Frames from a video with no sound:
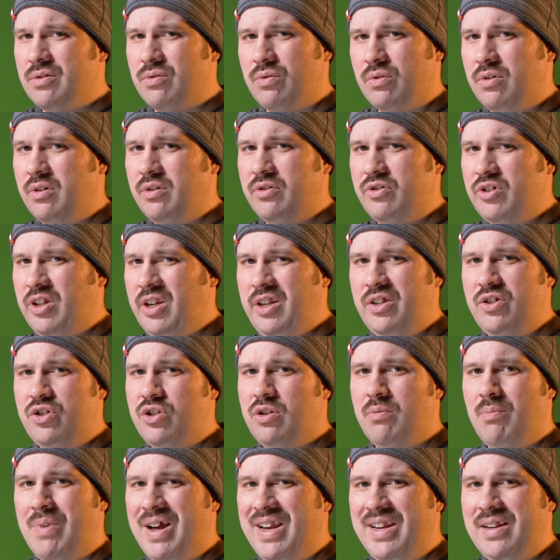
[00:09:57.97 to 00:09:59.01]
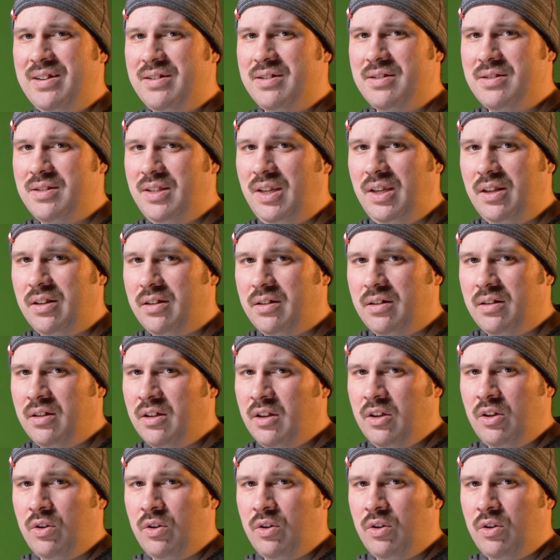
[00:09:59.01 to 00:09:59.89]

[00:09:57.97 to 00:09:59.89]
or change your mind as needed.